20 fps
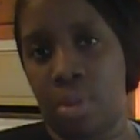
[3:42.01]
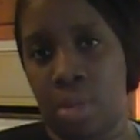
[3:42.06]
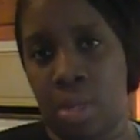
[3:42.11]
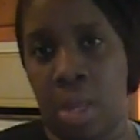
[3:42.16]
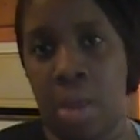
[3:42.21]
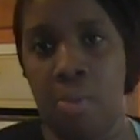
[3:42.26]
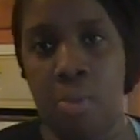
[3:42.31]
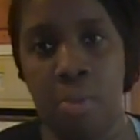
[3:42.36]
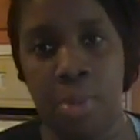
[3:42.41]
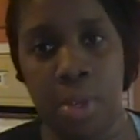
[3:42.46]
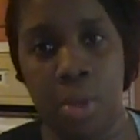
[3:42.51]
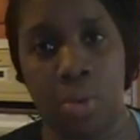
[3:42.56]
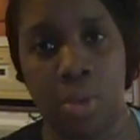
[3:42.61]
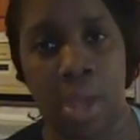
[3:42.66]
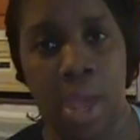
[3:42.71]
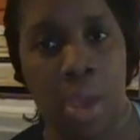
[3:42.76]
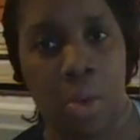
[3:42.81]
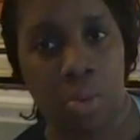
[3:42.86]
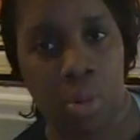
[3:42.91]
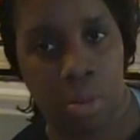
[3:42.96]
they will be
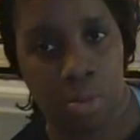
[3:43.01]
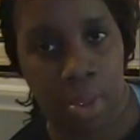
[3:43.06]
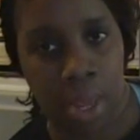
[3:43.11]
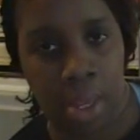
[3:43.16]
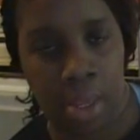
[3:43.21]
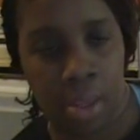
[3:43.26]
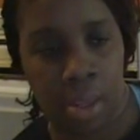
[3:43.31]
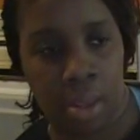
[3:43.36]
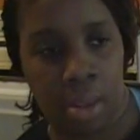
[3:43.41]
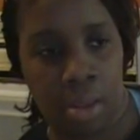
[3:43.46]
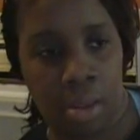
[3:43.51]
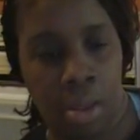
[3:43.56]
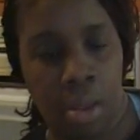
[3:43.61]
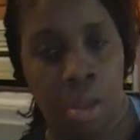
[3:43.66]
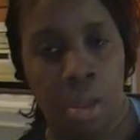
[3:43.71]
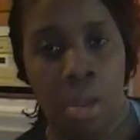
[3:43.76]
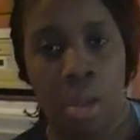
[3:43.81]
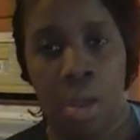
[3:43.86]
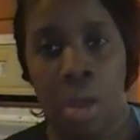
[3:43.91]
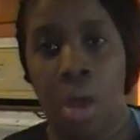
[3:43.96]
okay with making
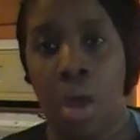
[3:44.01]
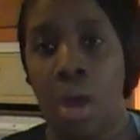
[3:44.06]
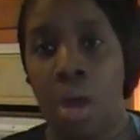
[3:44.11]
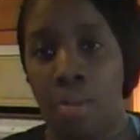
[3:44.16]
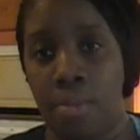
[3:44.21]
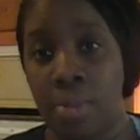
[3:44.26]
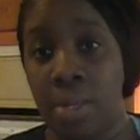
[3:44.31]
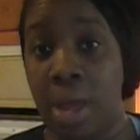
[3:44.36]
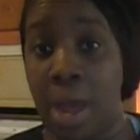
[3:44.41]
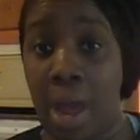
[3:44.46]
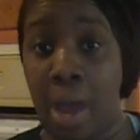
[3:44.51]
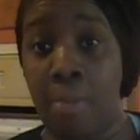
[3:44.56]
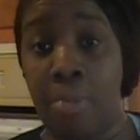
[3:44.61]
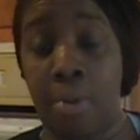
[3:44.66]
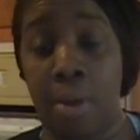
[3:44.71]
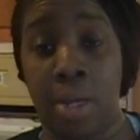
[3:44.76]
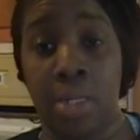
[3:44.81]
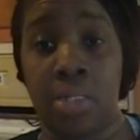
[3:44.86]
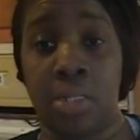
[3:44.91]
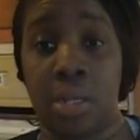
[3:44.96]
the hot
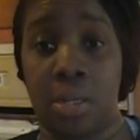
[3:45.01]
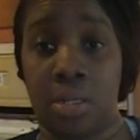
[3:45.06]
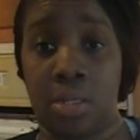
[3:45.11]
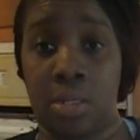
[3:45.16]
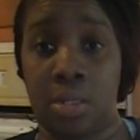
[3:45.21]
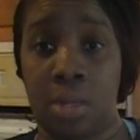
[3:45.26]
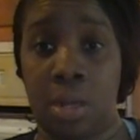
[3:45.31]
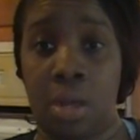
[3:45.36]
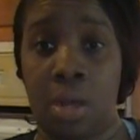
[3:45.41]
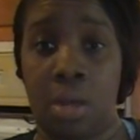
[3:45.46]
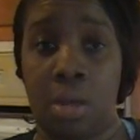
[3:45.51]
process